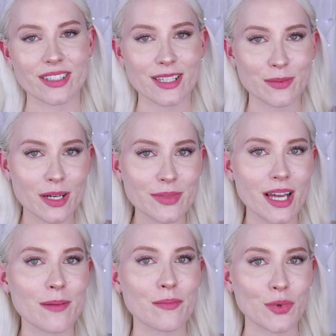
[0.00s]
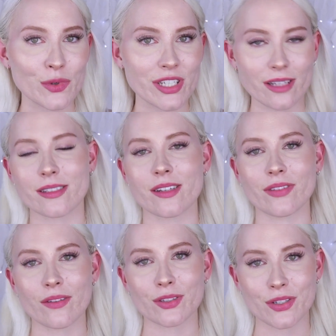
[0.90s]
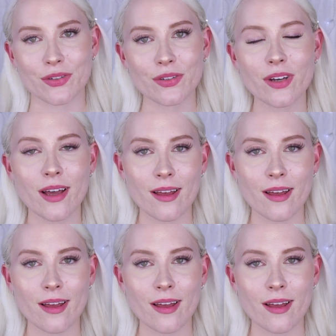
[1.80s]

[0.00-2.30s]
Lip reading: and sometimes I'm more jealous of level 2